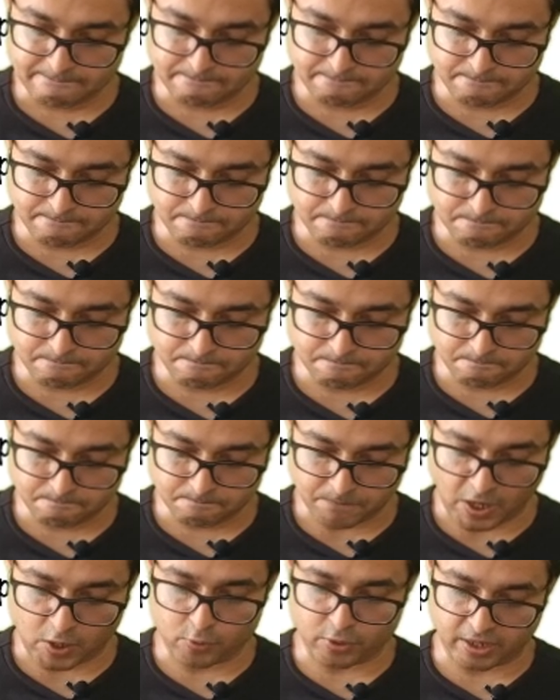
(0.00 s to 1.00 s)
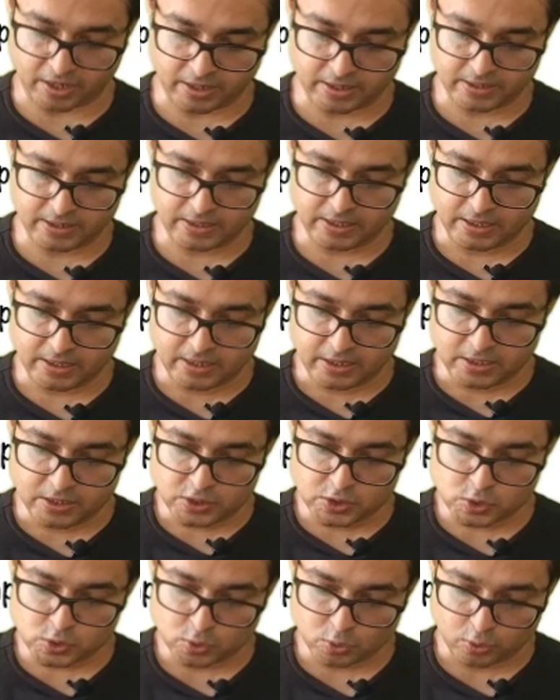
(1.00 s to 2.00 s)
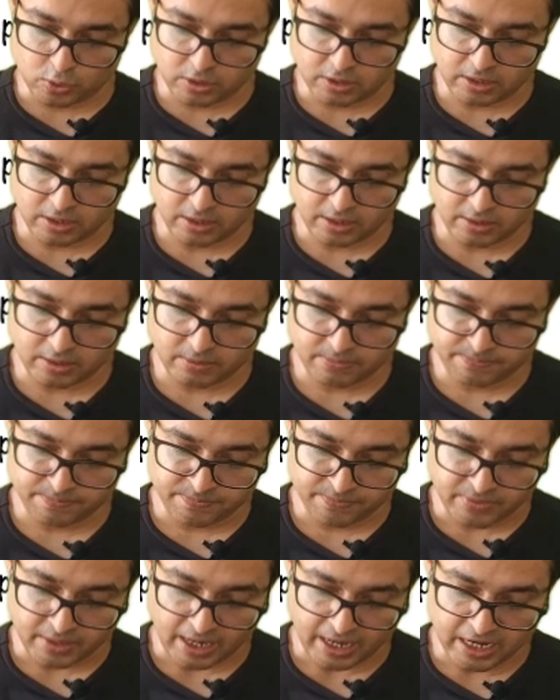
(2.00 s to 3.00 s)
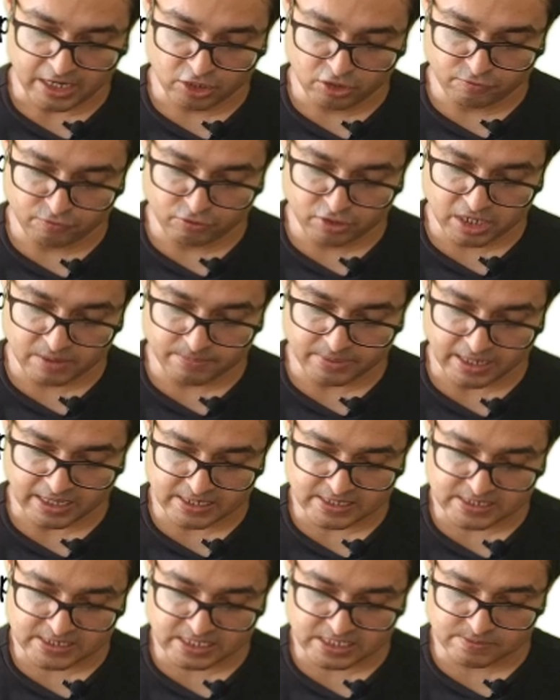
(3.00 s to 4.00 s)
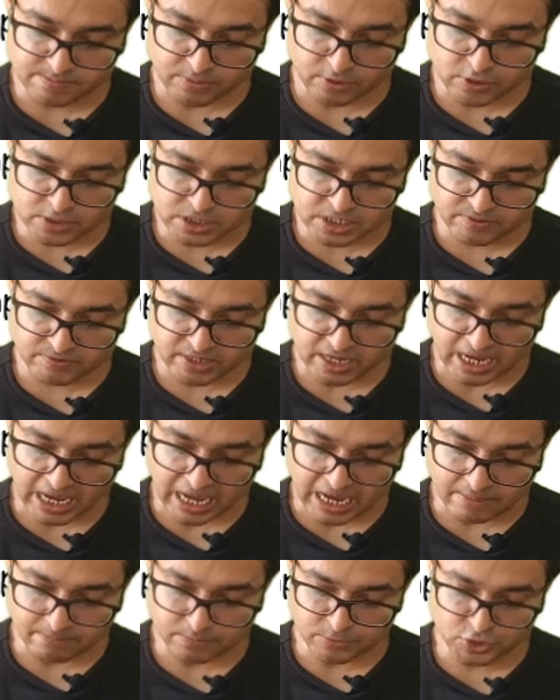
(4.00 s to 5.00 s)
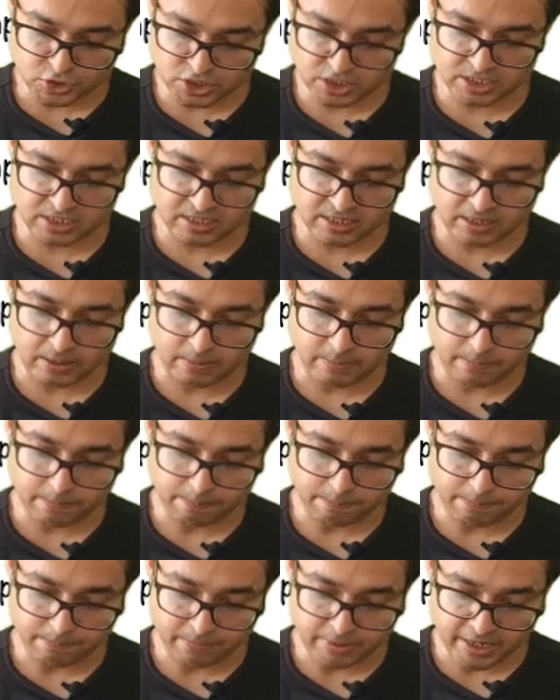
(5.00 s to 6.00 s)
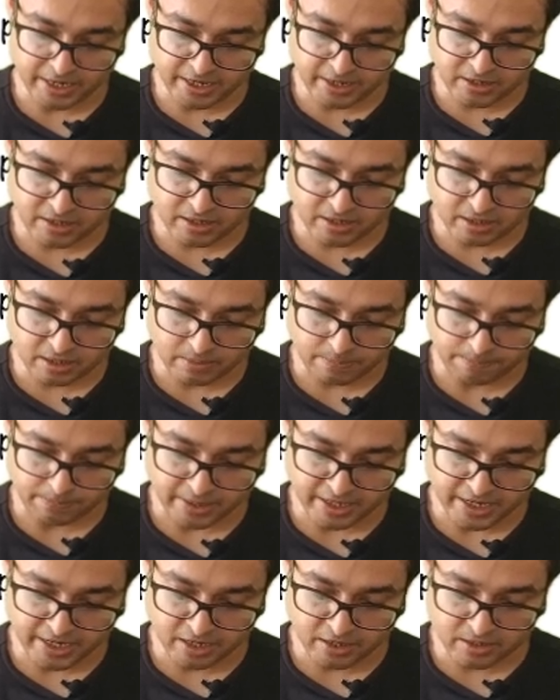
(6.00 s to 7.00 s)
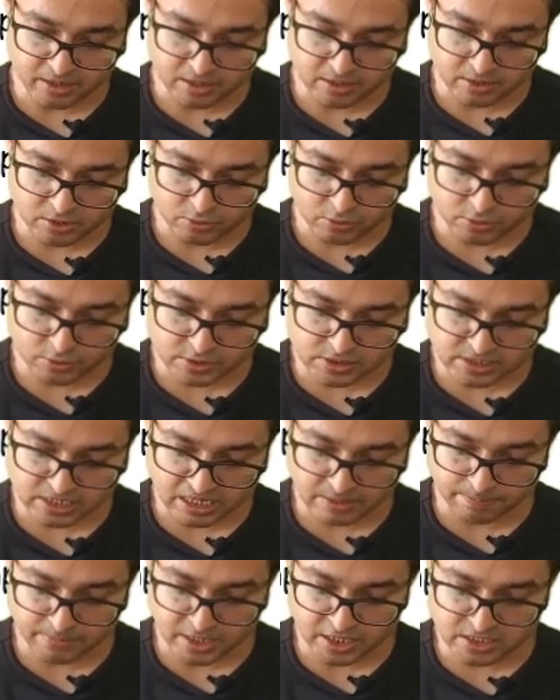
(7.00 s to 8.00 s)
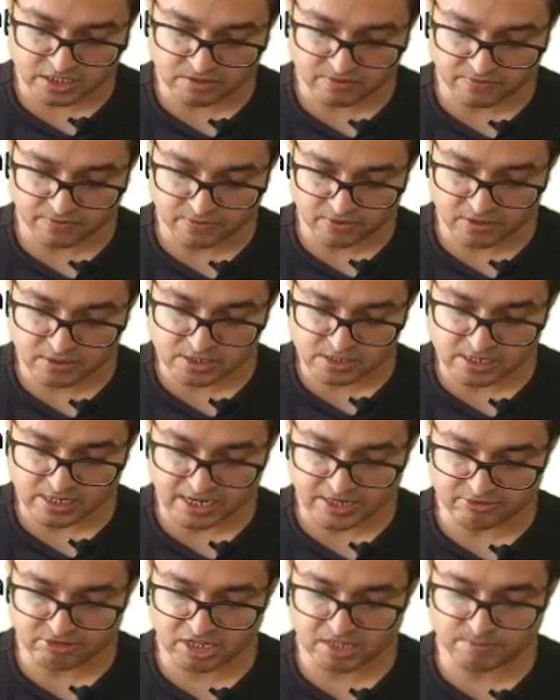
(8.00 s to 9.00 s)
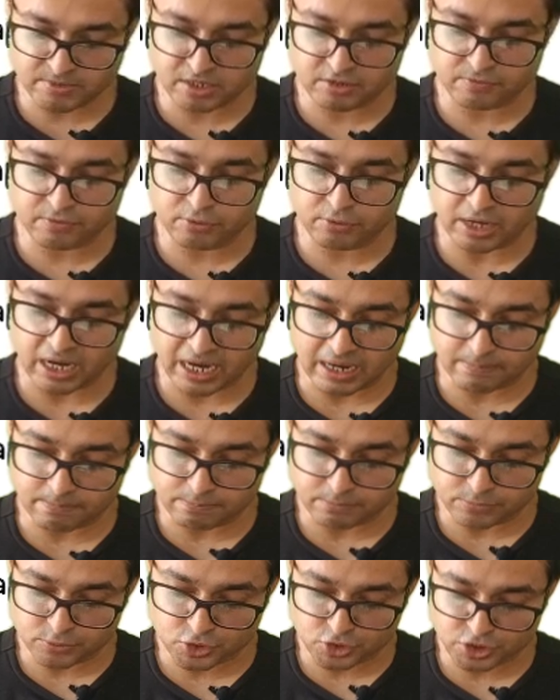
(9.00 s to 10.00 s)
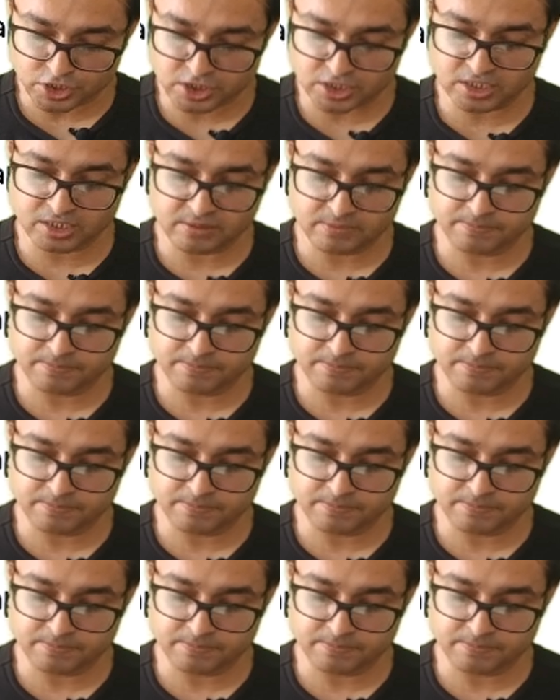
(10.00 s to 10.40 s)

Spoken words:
Okay. So, endothelium test is positive in MG. Pyridostigmine is the first line treatment for MG.